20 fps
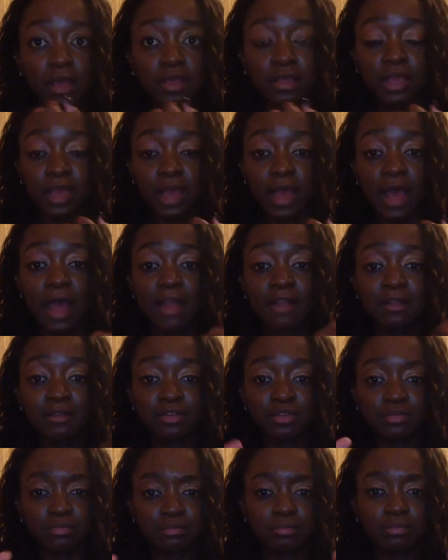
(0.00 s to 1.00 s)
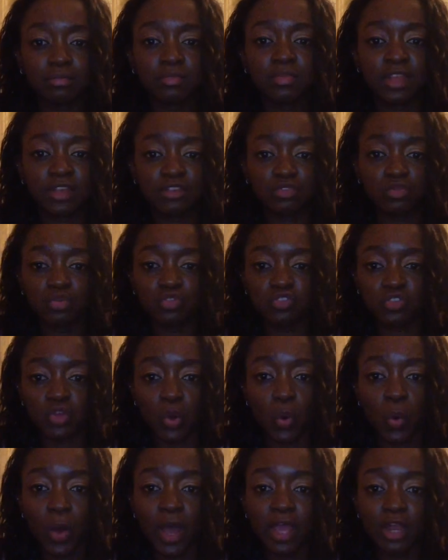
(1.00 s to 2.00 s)
and there's also
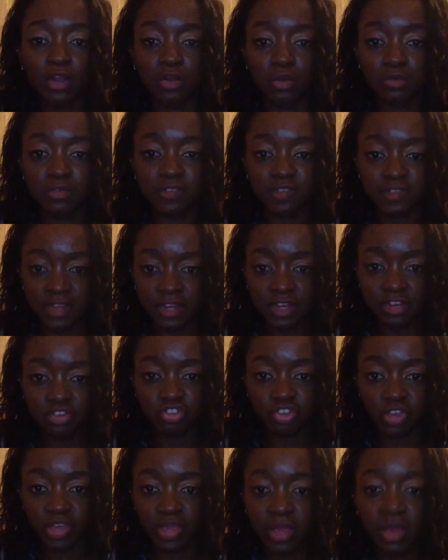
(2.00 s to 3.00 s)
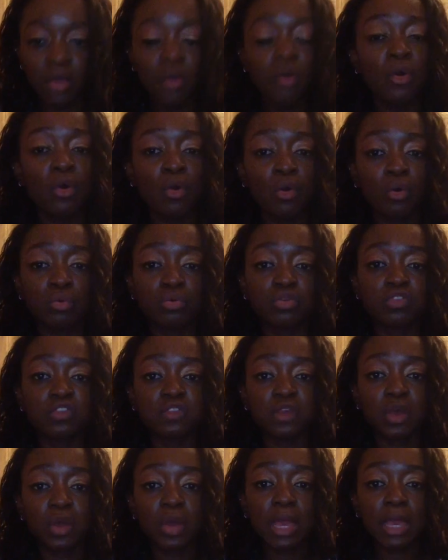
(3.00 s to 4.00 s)
quite a lot of synergy
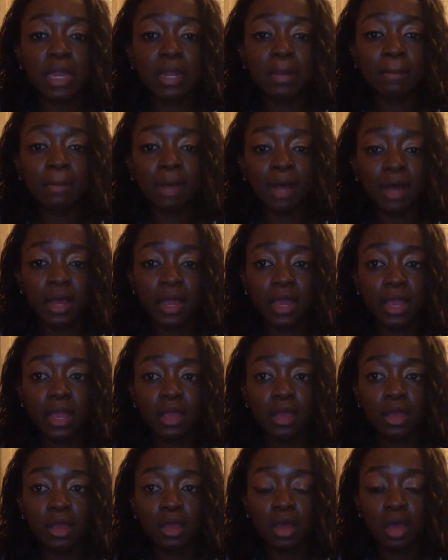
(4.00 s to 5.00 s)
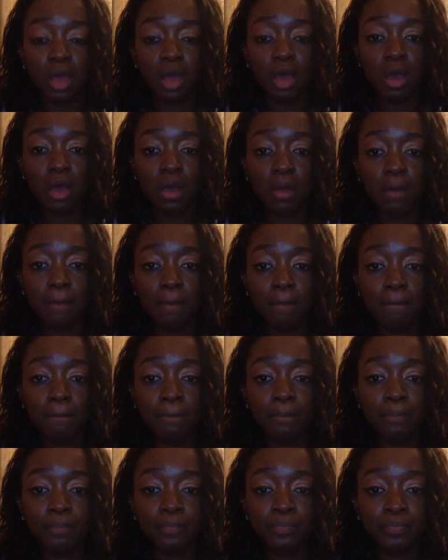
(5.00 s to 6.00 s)
also in my
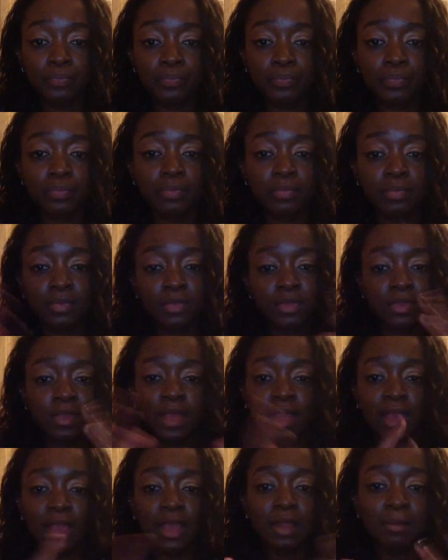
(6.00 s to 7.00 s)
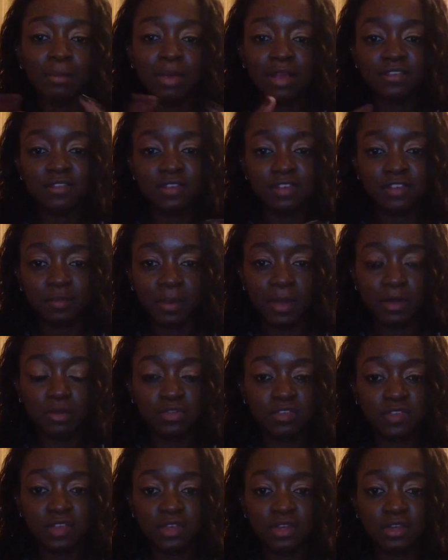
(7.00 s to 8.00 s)
6-panel
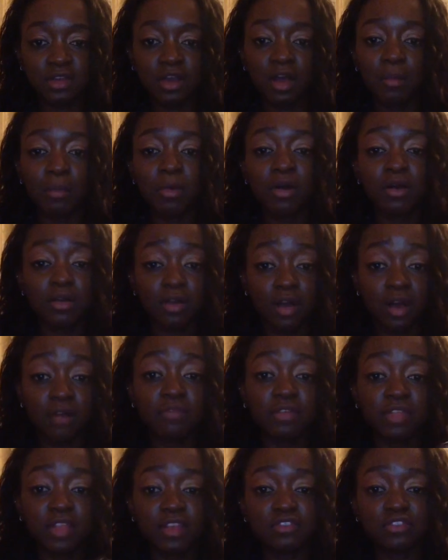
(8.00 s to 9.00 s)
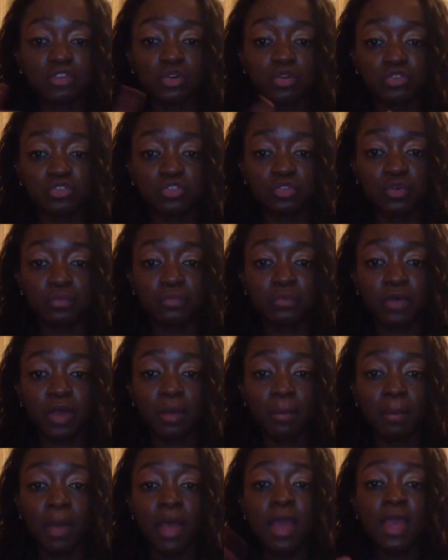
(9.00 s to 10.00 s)
CD cover. There's lots of
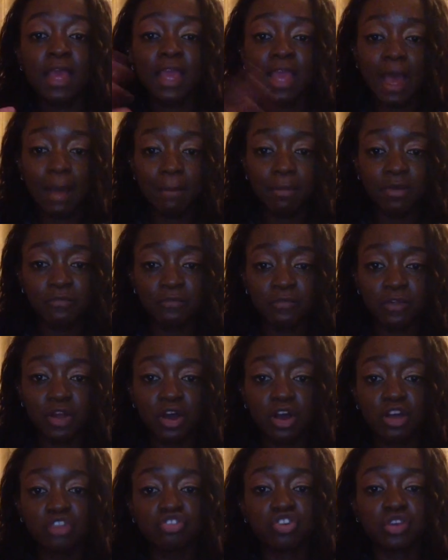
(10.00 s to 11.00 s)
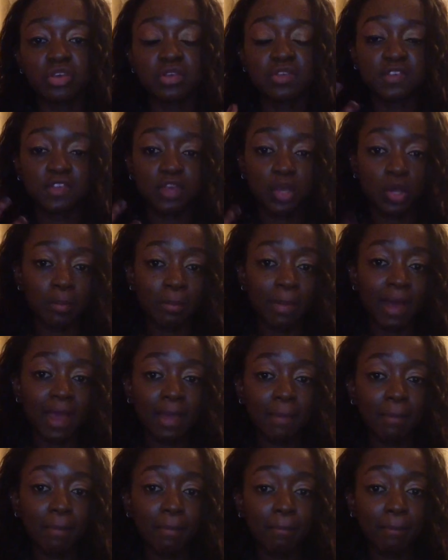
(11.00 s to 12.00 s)
camouflage. You can see on
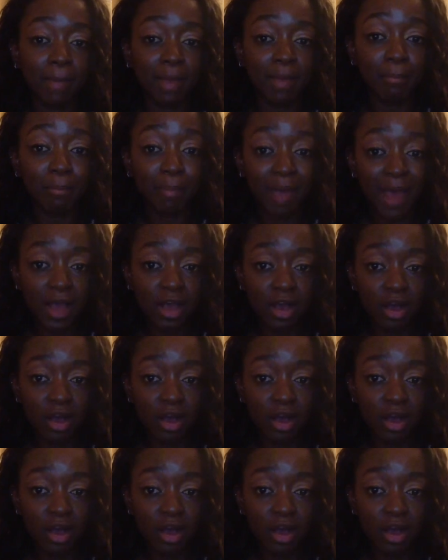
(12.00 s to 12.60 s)
my back